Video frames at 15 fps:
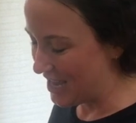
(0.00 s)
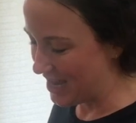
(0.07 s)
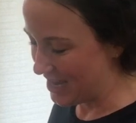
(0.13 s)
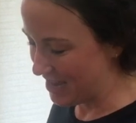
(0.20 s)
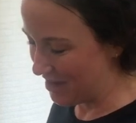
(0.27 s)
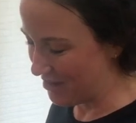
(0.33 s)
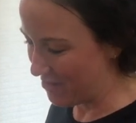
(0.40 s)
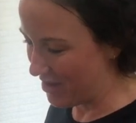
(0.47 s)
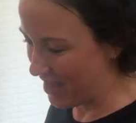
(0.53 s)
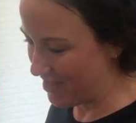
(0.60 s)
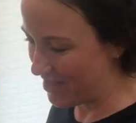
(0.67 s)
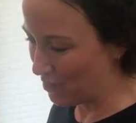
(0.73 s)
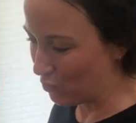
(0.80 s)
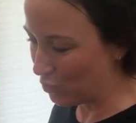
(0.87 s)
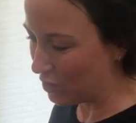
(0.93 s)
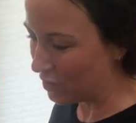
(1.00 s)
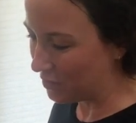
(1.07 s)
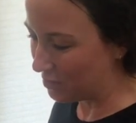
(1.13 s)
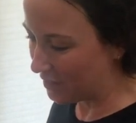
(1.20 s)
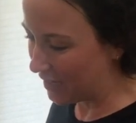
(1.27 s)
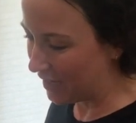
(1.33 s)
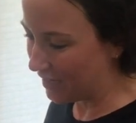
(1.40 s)
and then we'll
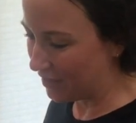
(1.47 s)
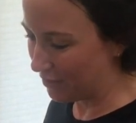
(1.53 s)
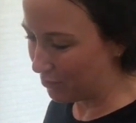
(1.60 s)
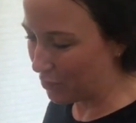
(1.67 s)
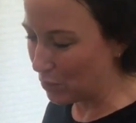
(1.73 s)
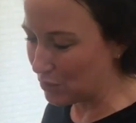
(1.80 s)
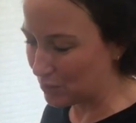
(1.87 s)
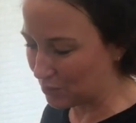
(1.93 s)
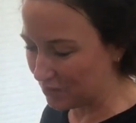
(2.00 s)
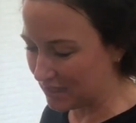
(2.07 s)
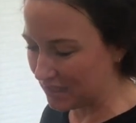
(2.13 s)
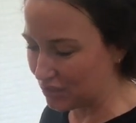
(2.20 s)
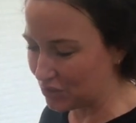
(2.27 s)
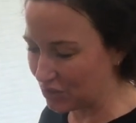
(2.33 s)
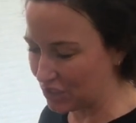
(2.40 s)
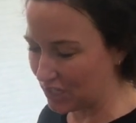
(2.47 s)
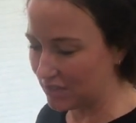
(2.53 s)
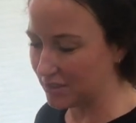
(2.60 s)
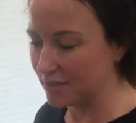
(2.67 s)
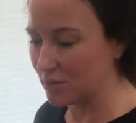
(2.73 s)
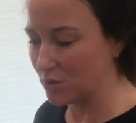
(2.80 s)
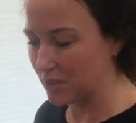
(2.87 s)
apply a post-procedure gel
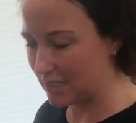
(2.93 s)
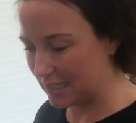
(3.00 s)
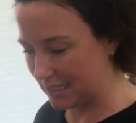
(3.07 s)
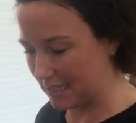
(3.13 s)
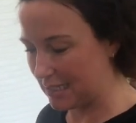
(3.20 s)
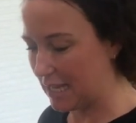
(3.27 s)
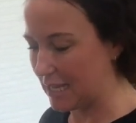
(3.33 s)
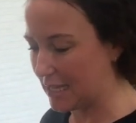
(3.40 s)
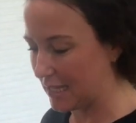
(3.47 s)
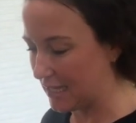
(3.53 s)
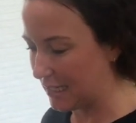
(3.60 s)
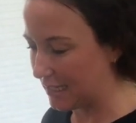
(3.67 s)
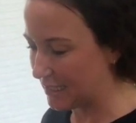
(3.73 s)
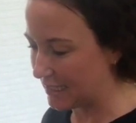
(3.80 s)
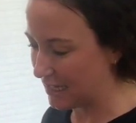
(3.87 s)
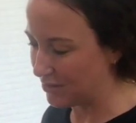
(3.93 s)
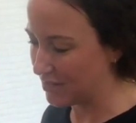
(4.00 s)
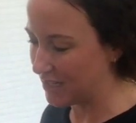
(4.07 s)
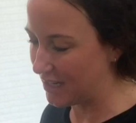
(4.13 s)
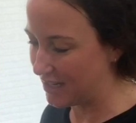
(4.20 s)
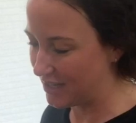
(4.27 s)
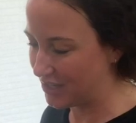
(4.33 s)
to sort of take the heat down a
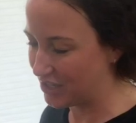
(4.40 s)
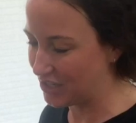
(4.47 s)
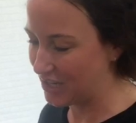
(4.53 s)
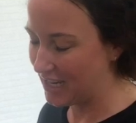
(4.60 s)
notch.